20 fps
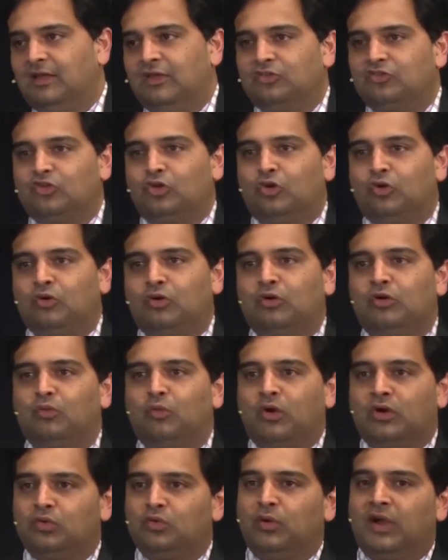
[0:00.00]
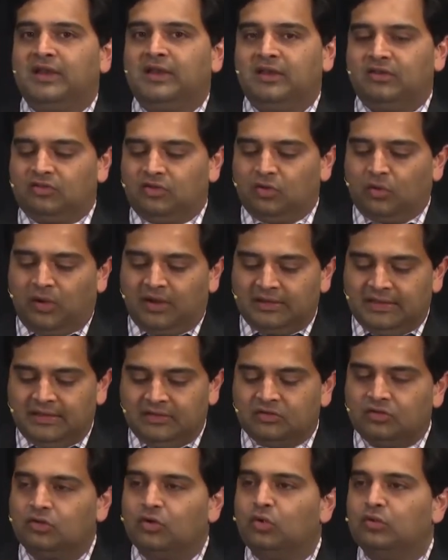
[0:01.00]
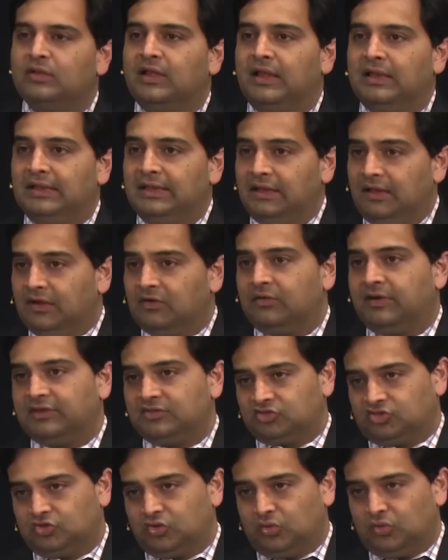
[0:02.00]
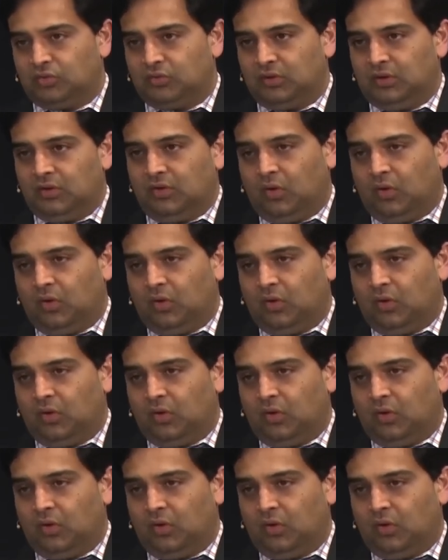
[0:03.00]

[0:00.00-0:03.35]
So what do I need to know? I need to know the allelic ratio,